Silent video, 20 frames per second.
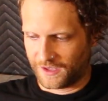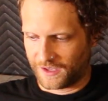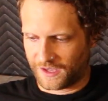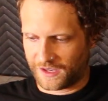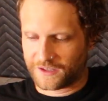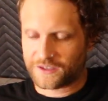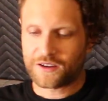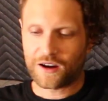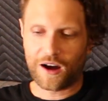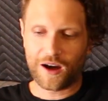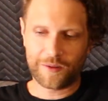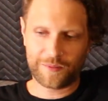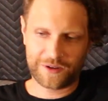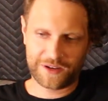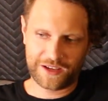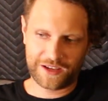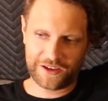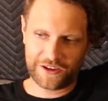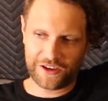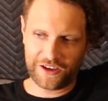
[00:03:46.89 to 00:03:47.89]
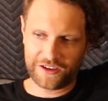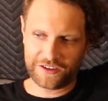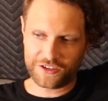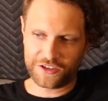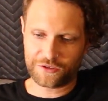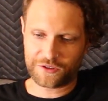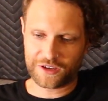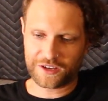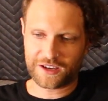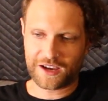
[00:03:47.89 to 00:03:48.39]
In comedy,
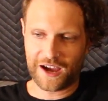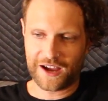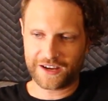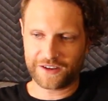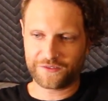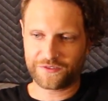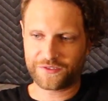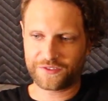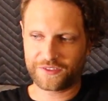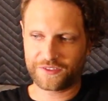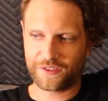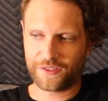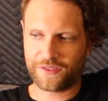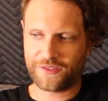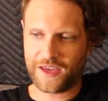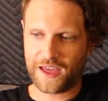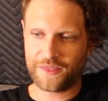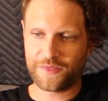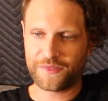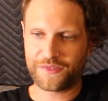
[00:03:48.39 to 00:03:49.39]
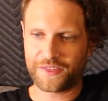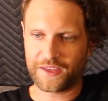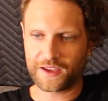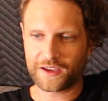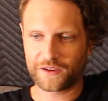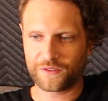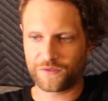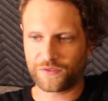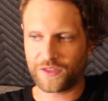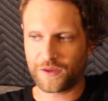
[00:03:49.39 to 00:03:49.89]
you can kind of then
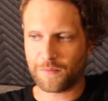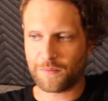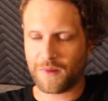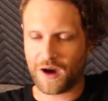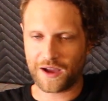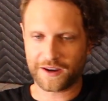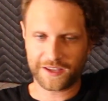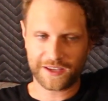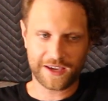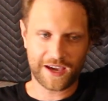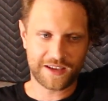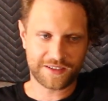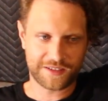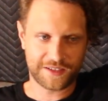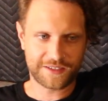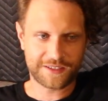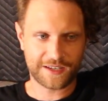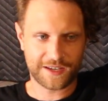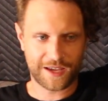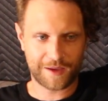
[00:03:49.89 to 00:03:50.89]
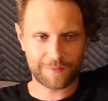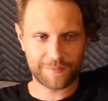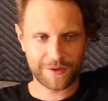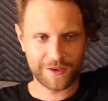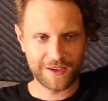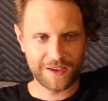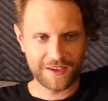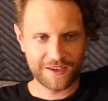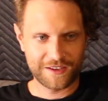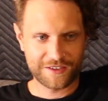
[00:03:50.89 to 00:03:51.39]
think of the money as a tip.
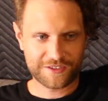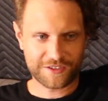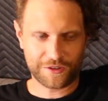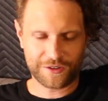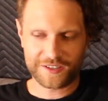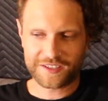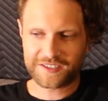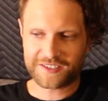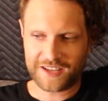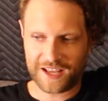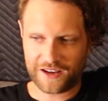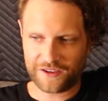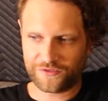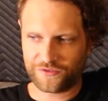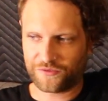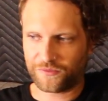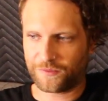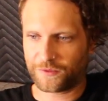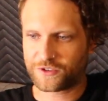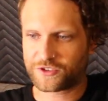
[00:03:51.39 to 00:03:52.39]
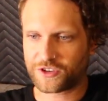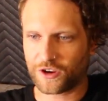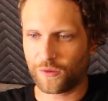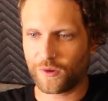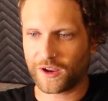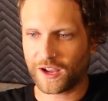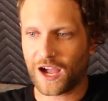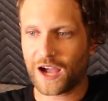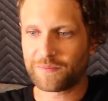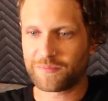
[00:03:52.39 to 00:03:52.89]
So instead of
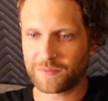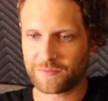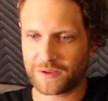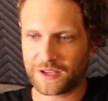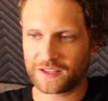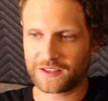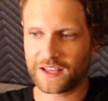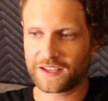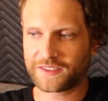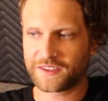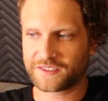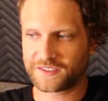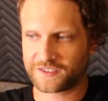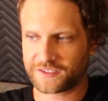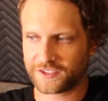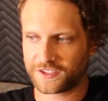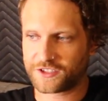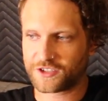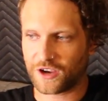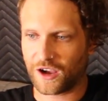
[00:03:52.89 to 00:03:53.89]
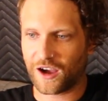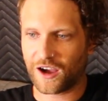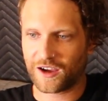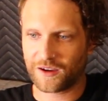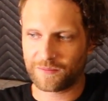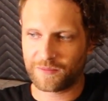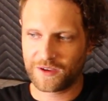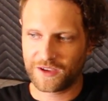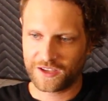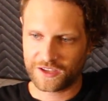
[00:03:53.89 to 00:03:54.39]
showing up and being like, this is a
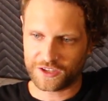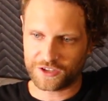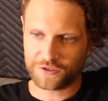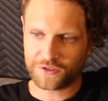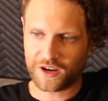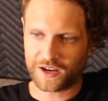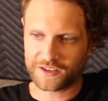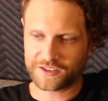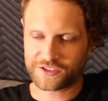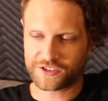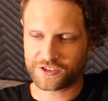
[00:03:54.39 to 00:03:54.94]
job, you kind of